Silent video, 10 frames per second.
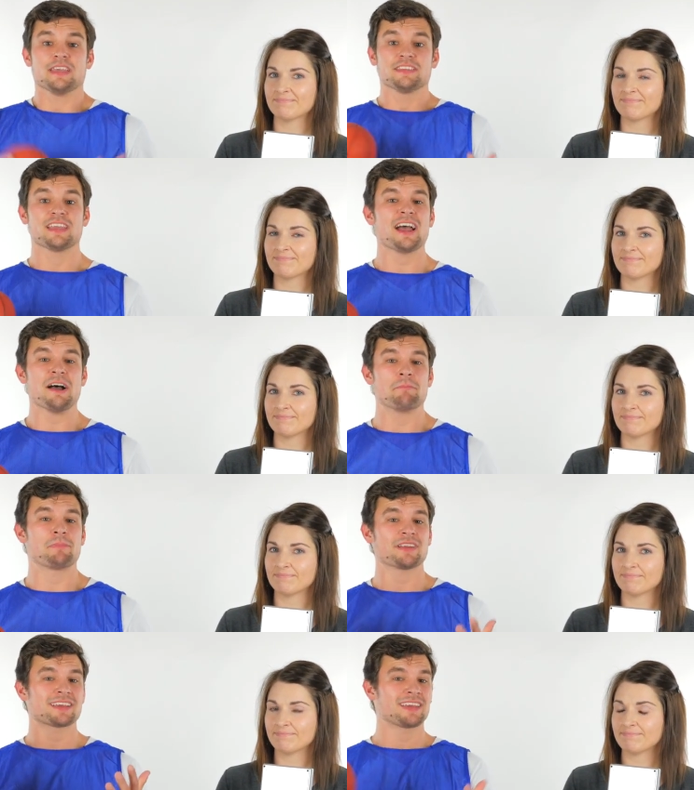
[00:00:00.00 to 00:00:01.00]
Speaker 1: Yeah,
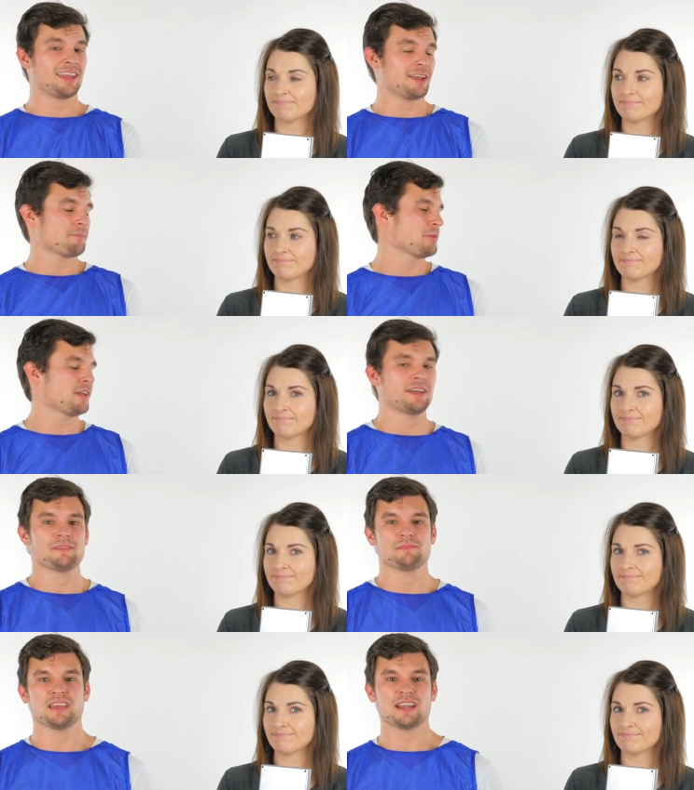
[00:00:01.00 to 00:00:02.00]
but I can't
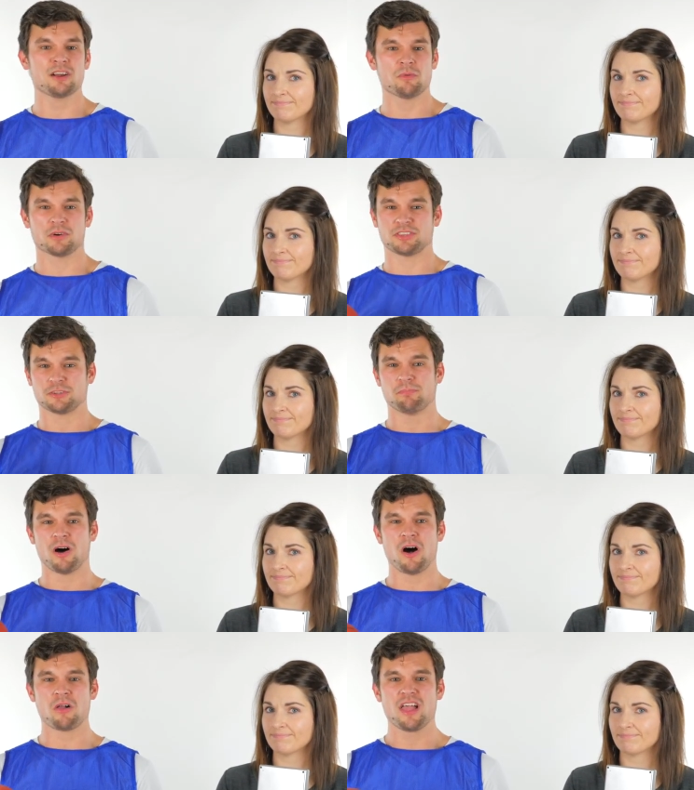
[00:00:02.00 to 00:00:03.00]
play, and I don't want this
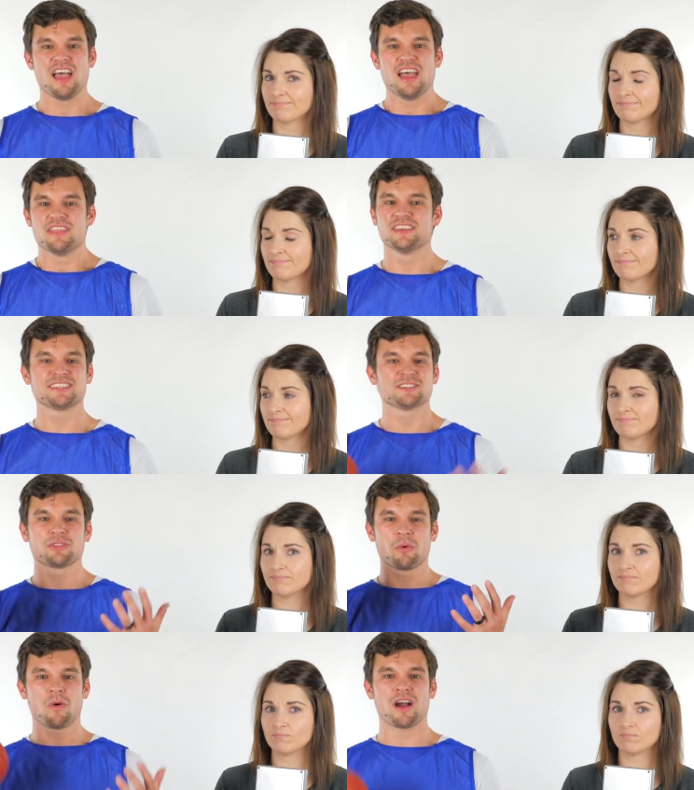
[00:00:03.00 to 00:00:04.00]
ball. This is
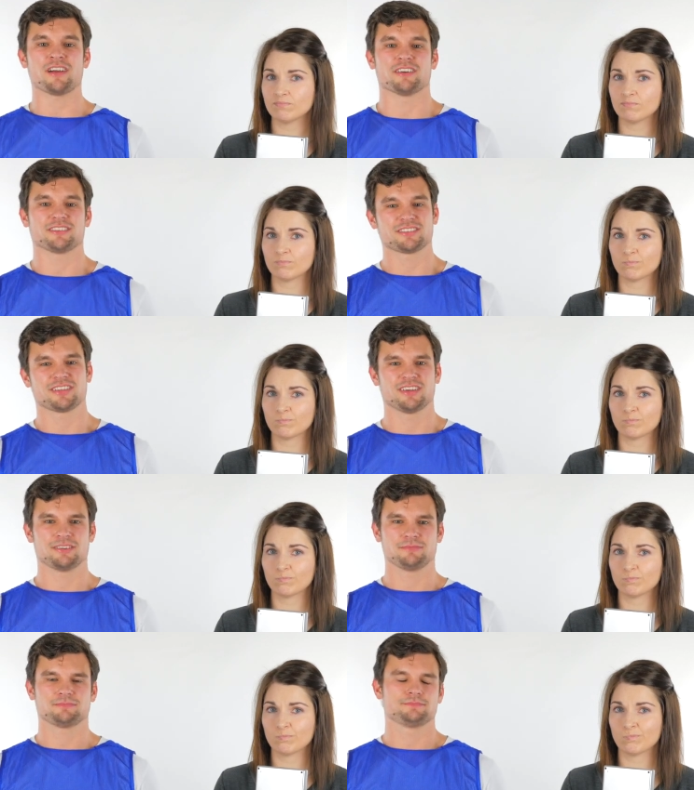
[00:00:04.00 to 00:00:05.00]
the worst.
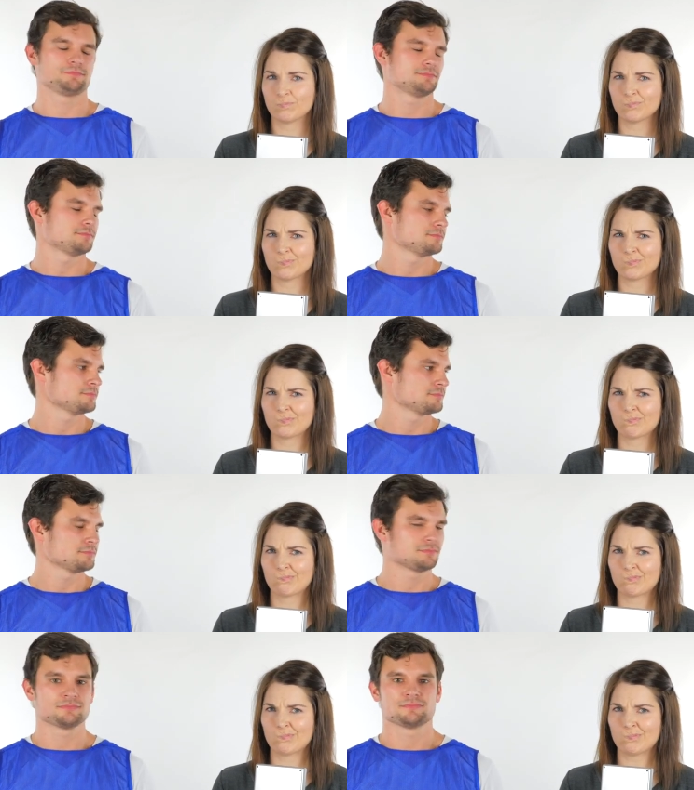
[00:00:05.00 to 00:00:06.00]

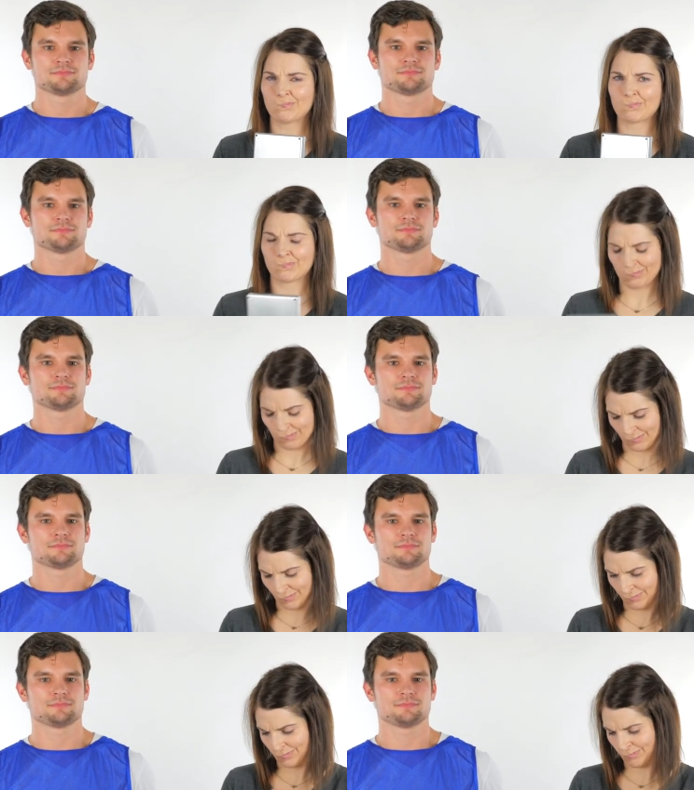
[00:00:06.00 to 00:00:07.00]
Speaker 2: Hmm.
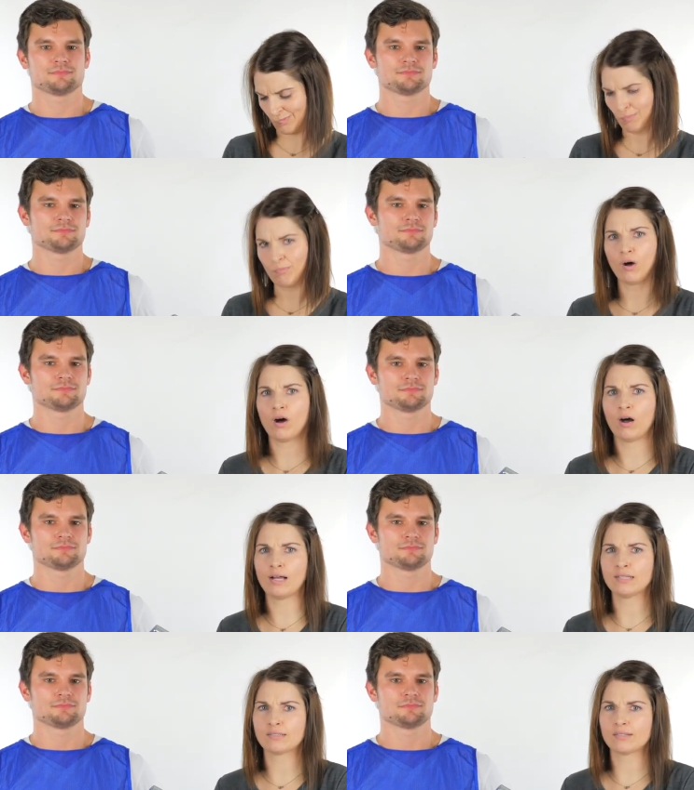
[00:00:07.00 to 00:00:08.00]

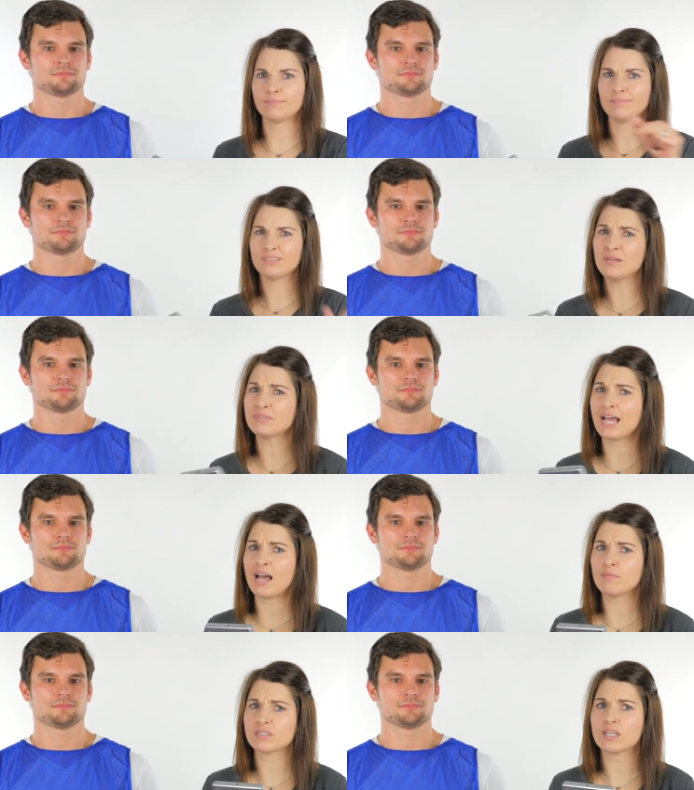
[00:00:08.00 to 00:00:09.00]
Pause.
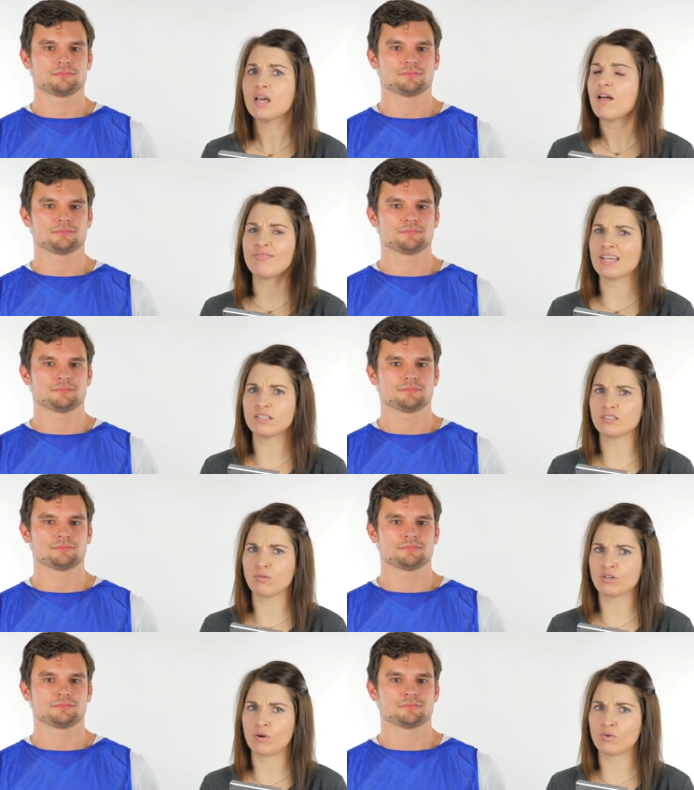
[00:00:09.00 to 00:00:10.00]
Sometimes things
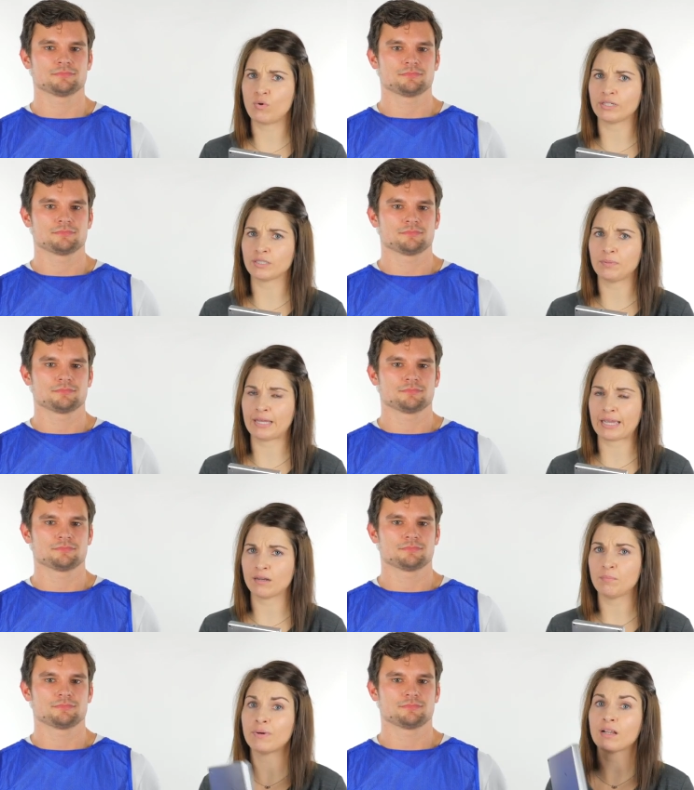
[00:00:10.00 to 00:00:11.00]
don't go according to
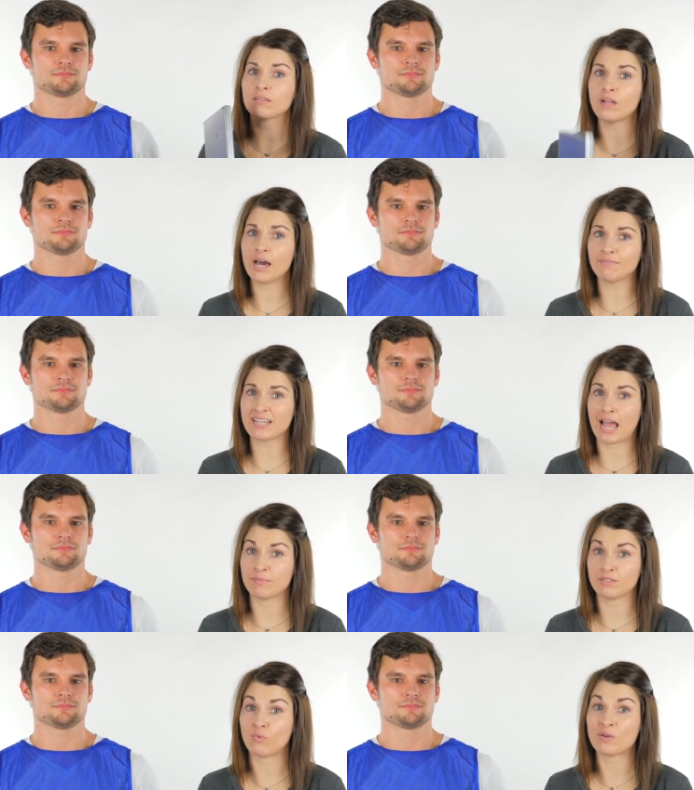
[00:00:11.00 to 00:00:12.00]
plan, but a lot of times if